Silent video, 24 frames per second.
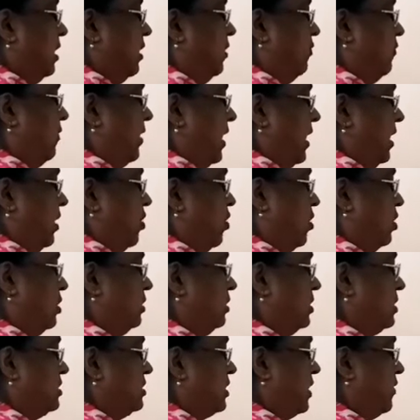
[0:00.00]
where on
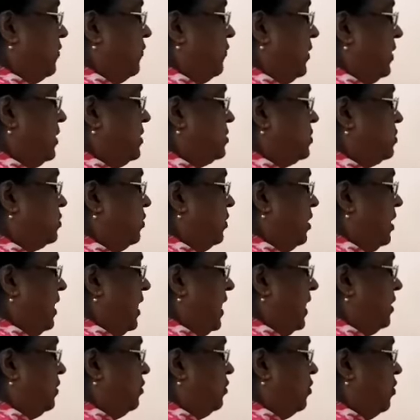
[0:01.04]
the surface. So
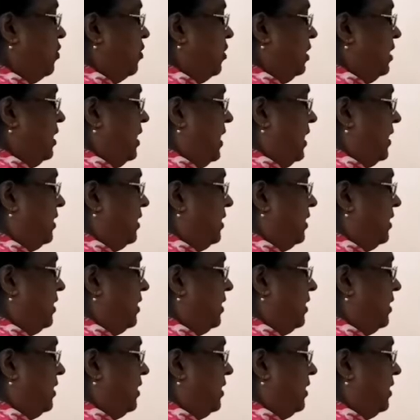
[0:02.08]
electron,